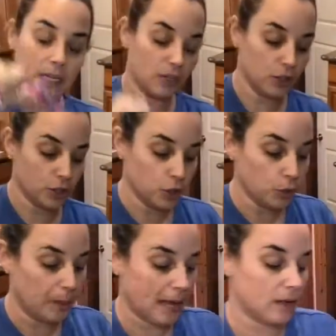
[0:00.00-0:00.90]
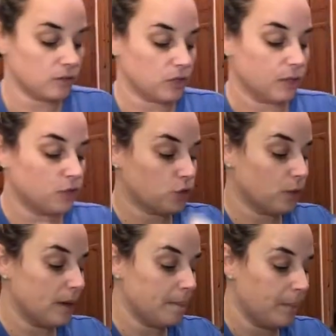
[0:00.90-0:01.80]
in your 2 pounds of
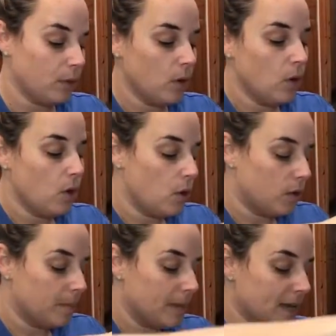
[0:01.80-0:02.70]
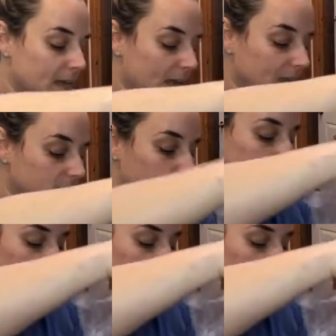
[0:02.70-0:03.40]
shrimp, or in my case, my